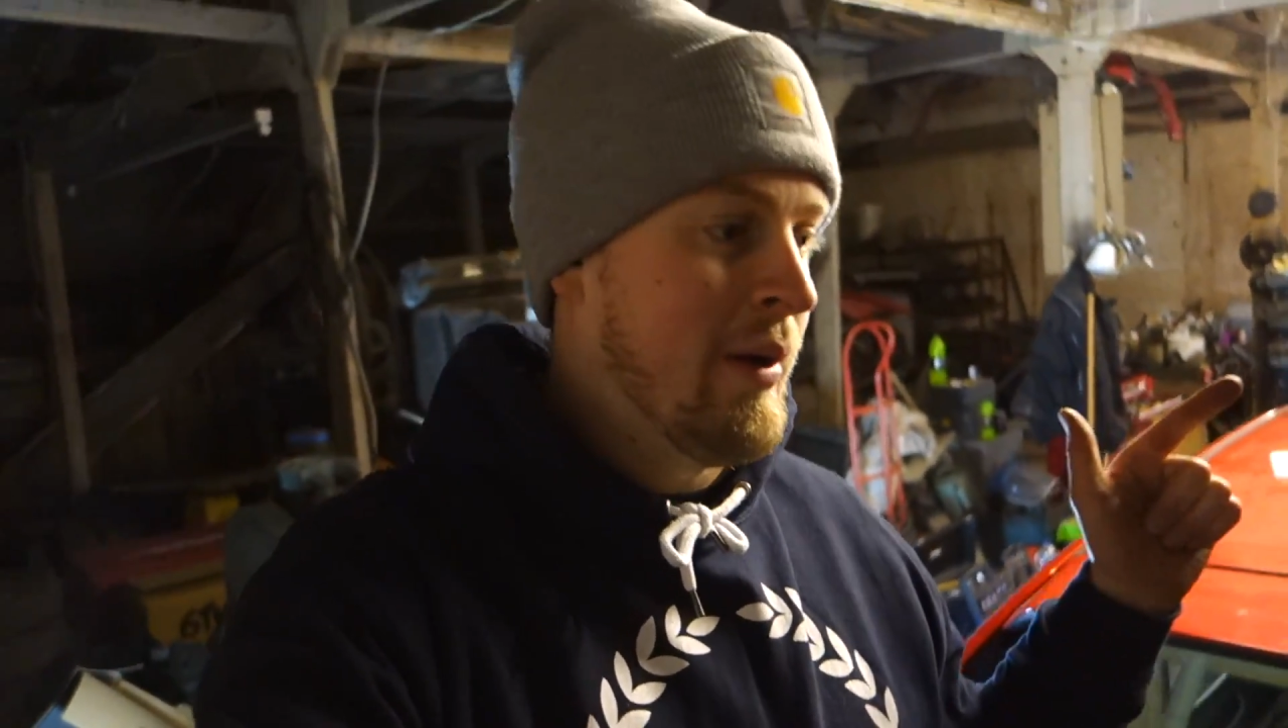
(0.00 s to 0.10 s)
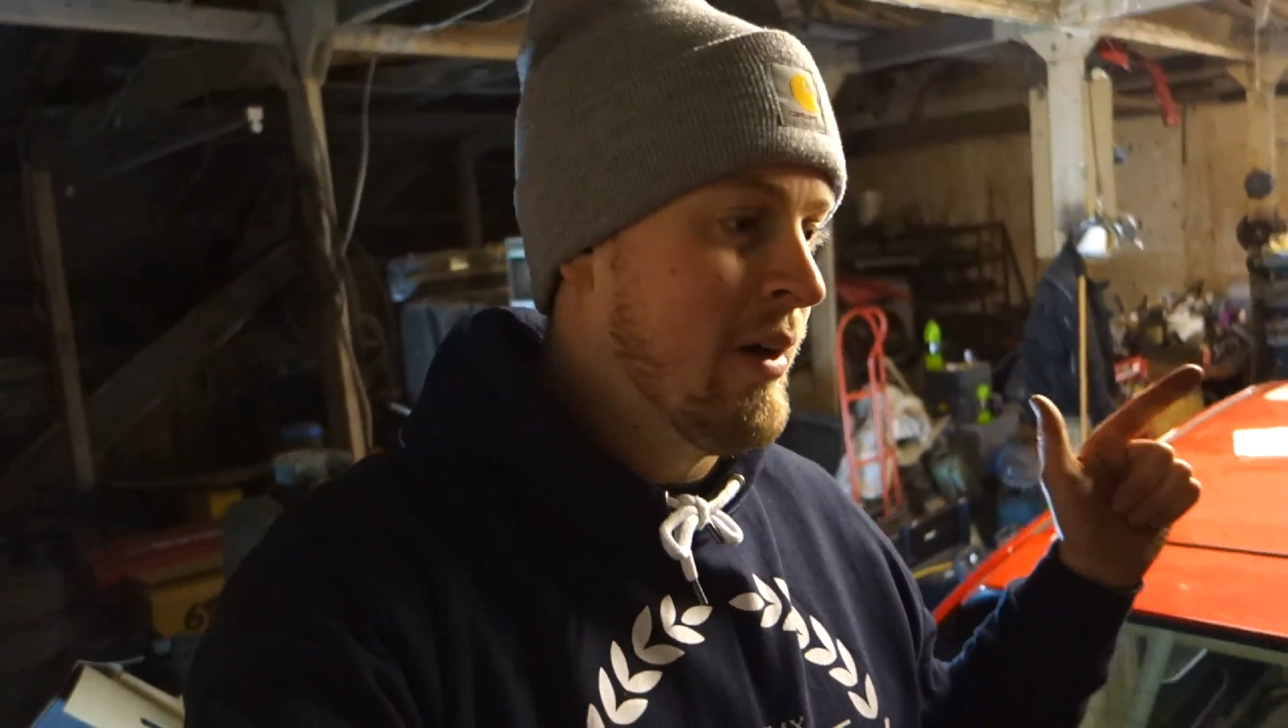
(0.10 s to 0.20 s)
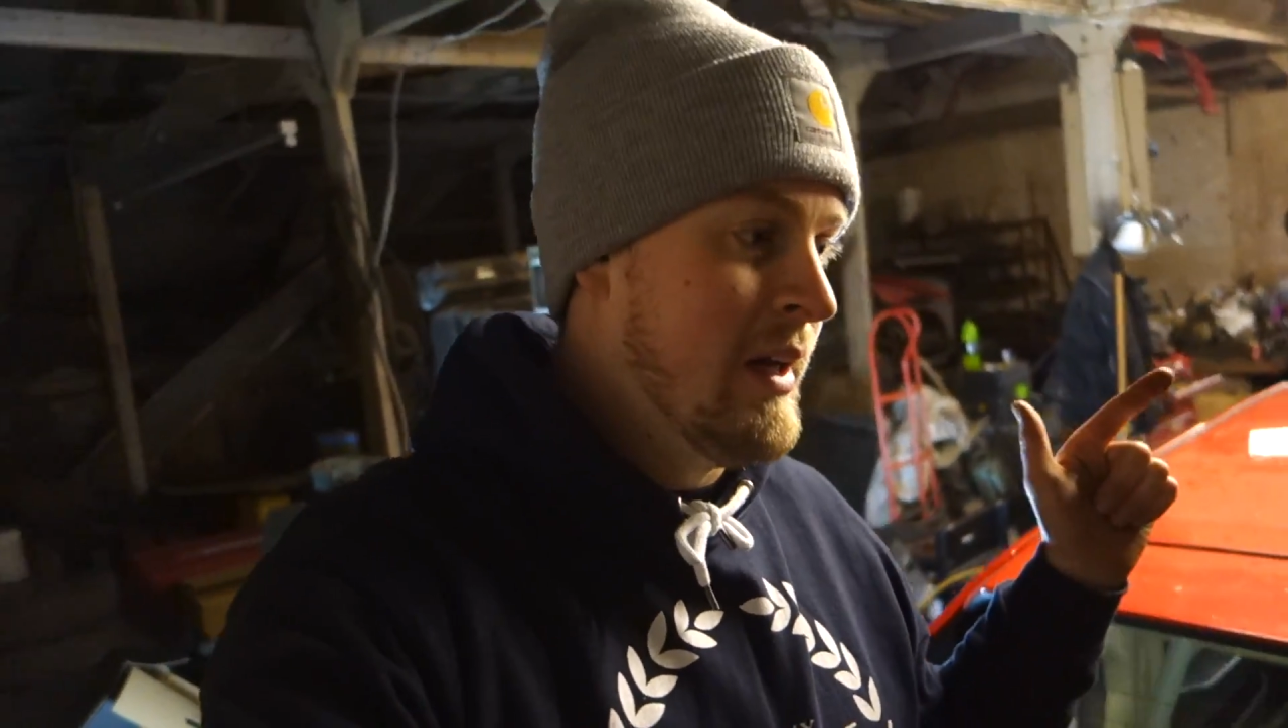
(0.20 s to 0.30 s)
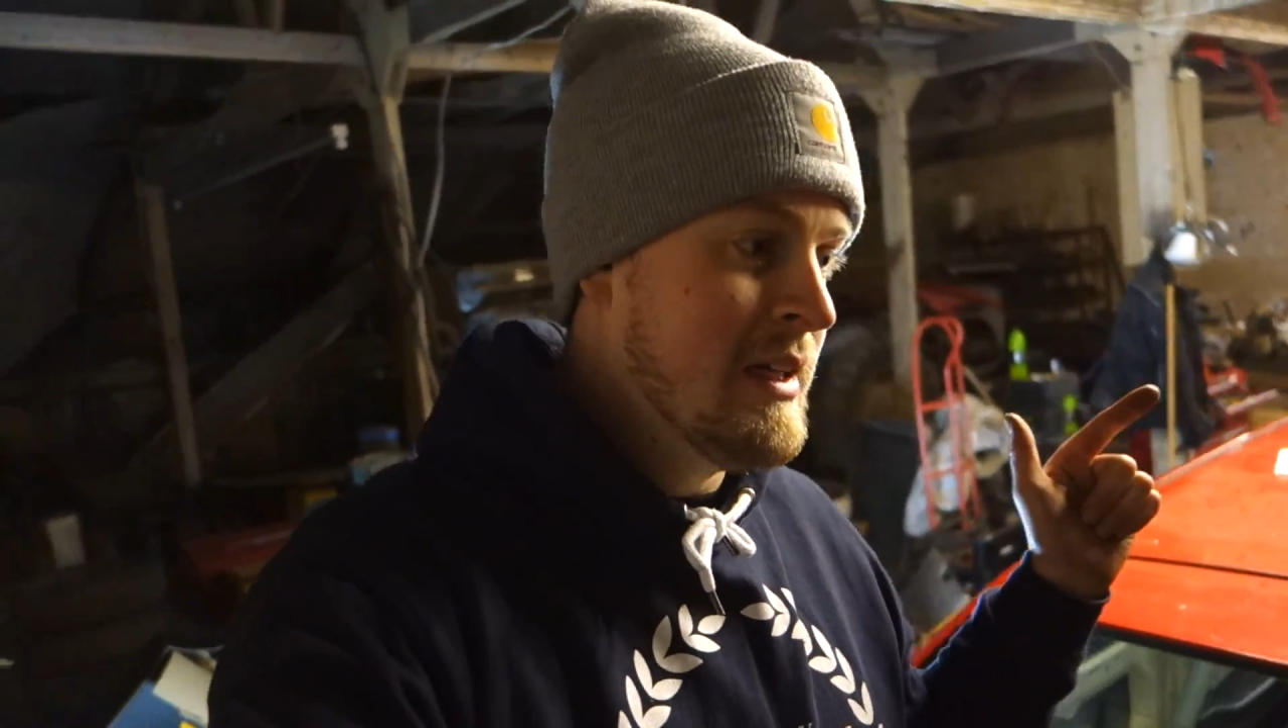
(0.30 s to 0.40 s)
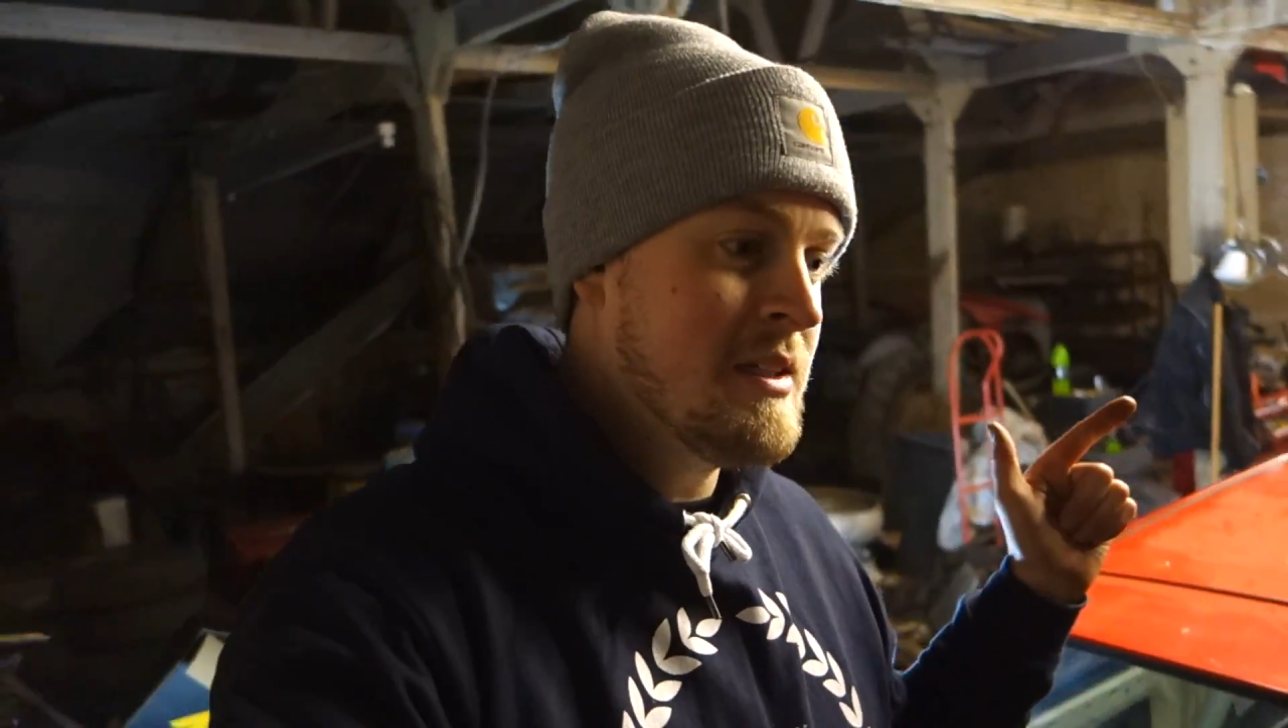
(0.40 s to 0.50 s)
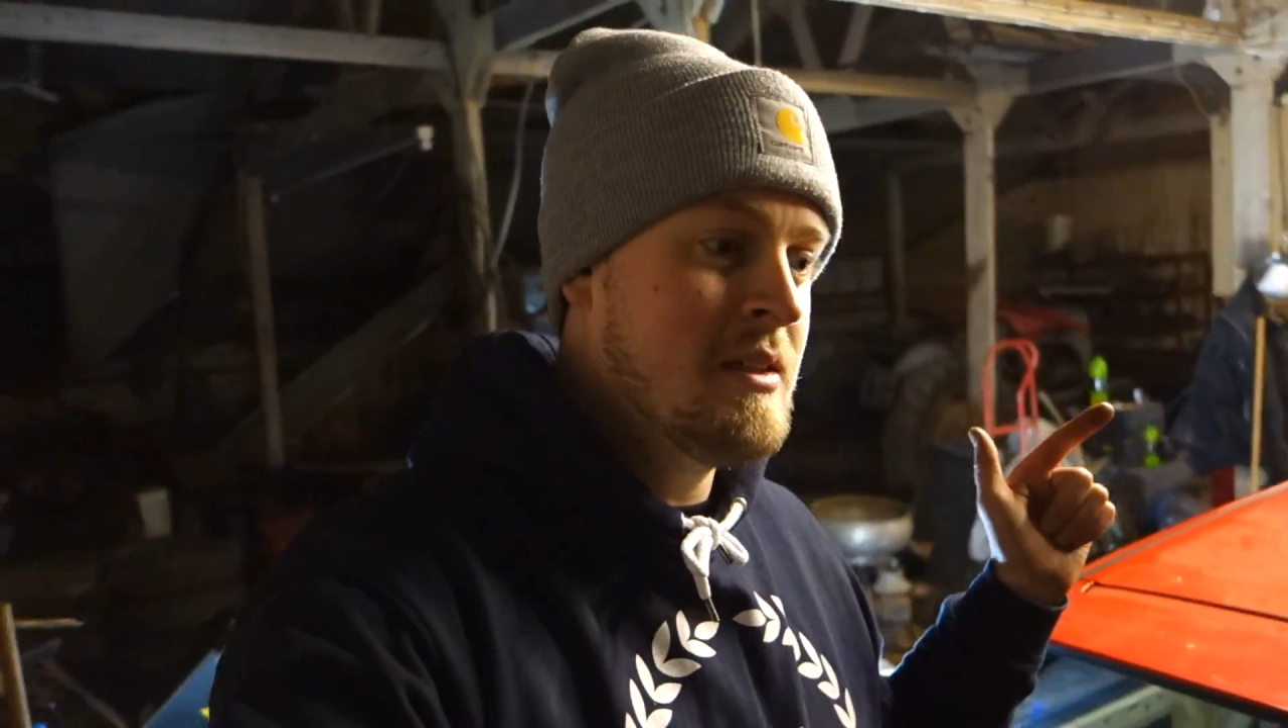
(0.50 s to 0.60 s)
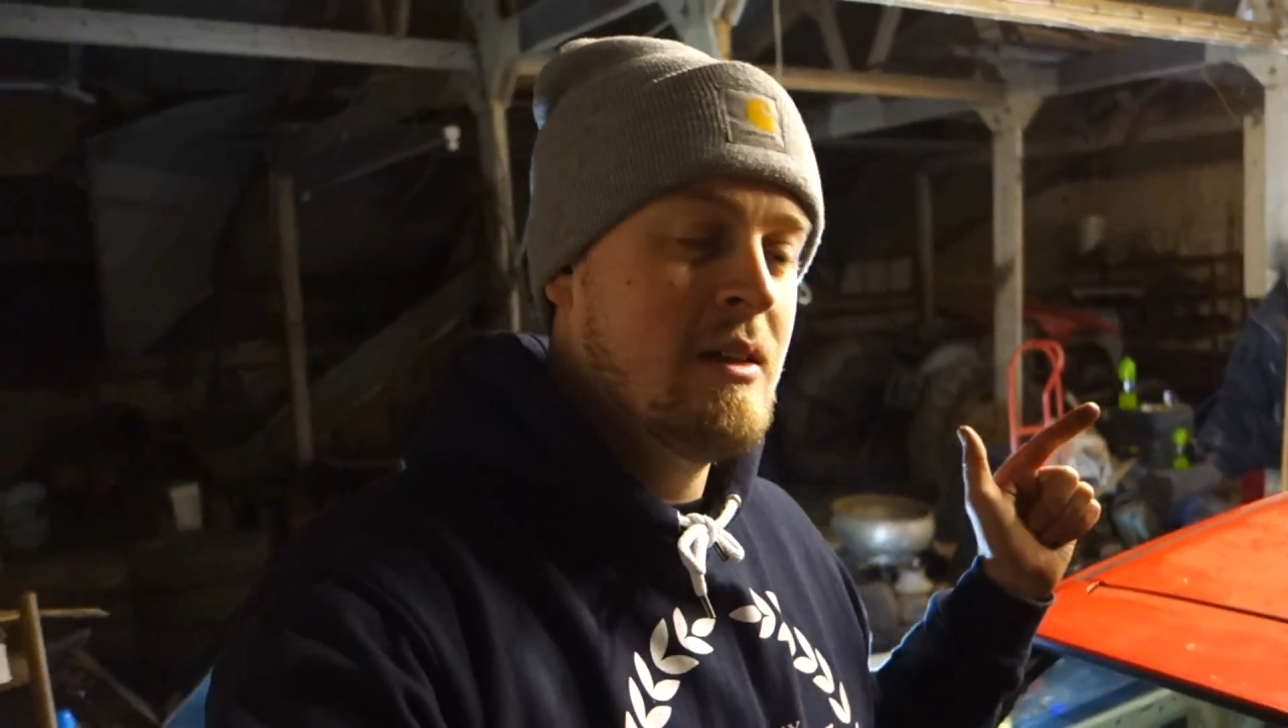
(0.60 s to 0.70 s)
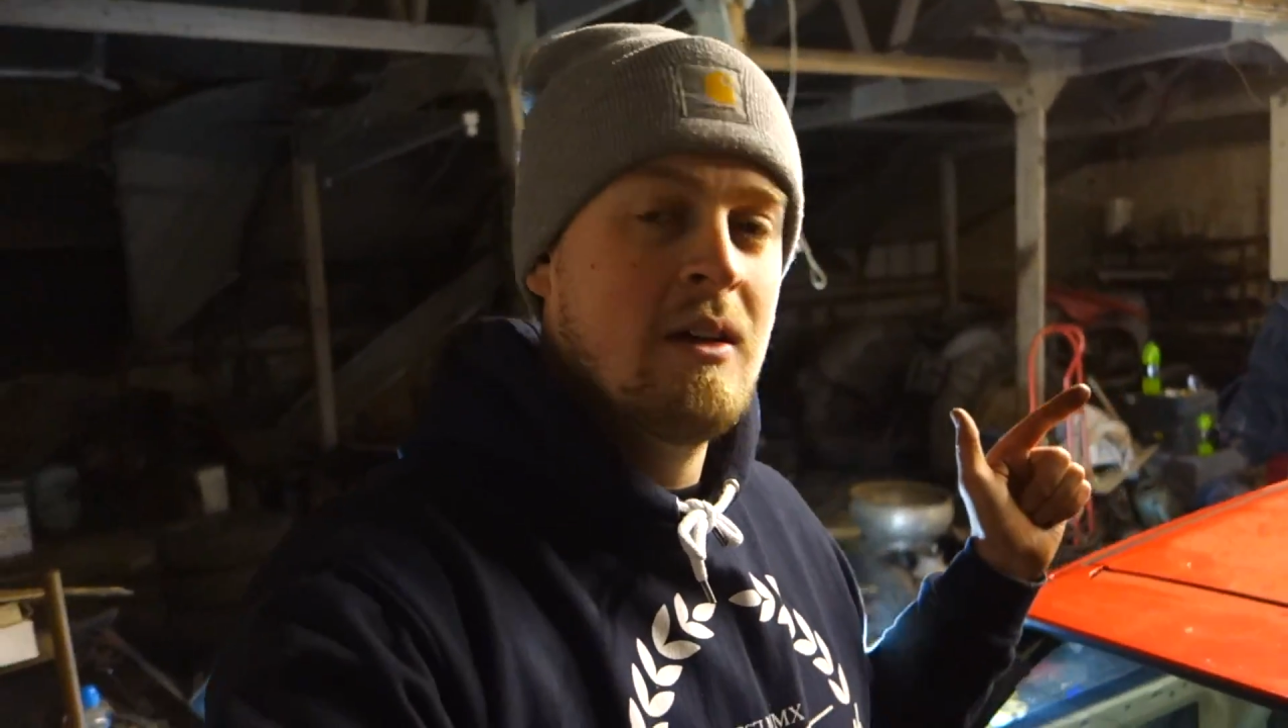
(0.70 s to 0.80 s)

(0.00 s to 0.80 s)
release.